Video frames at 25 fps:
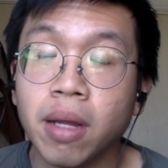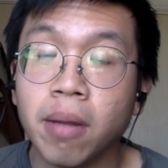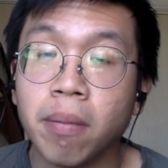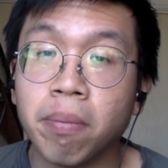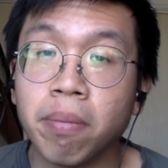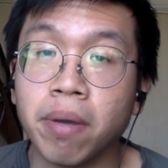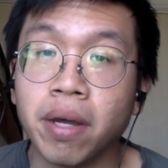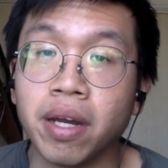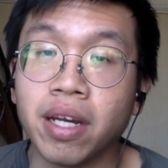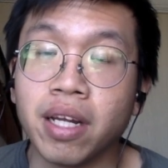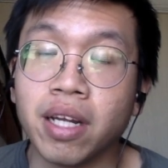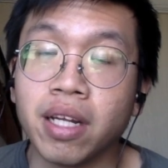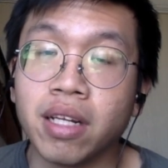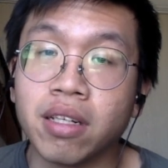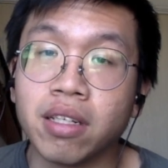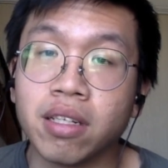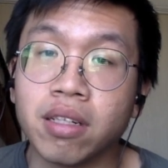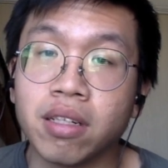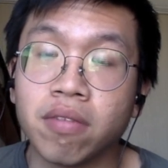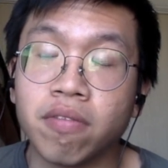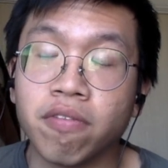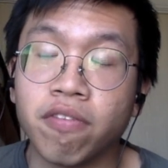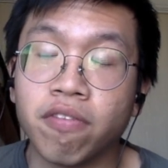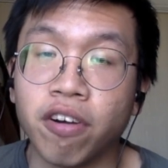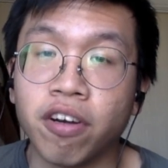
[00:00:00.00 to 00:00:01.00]
but in
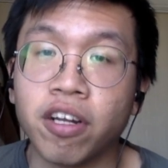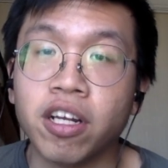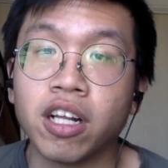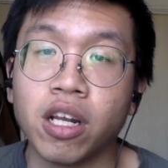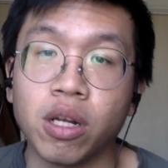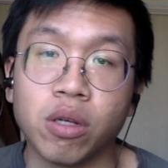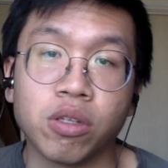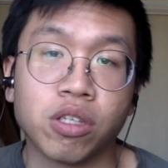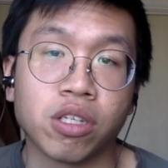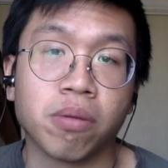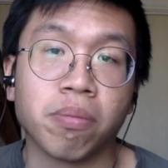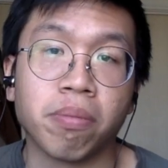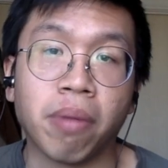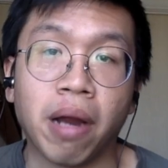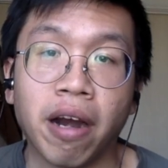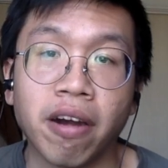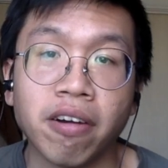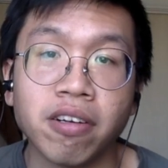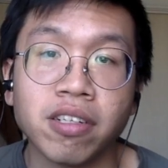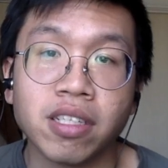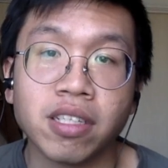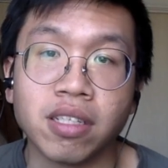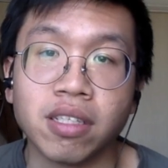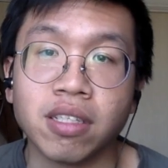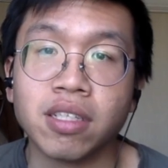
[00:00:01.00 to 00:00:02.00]
very close
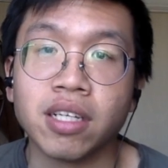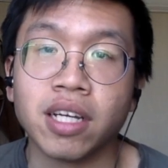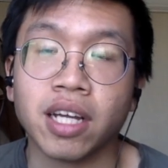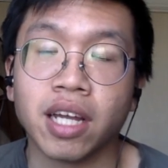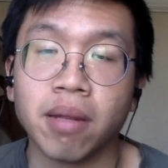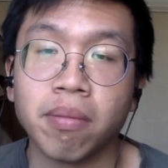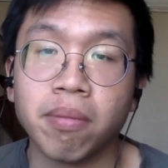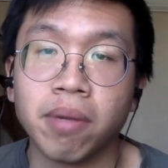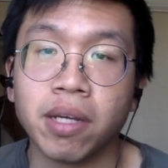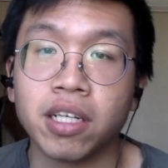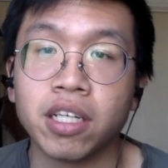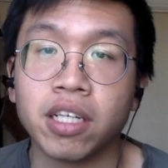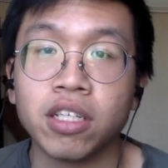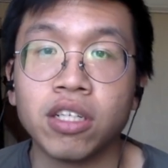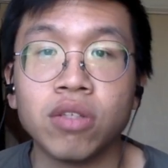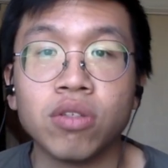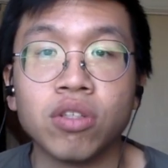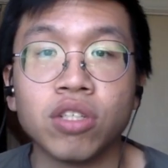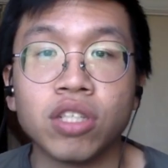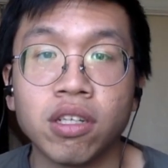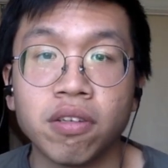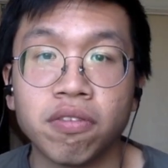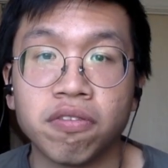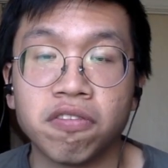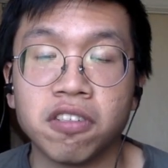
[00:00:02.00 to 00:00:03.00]
comparisons, it can make a huge
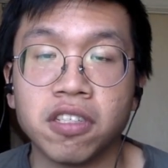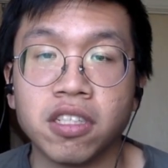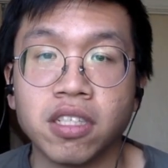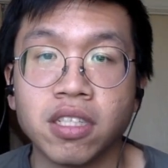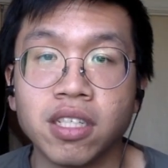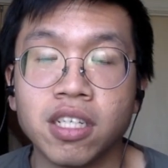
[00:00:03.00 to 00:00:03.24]
difference.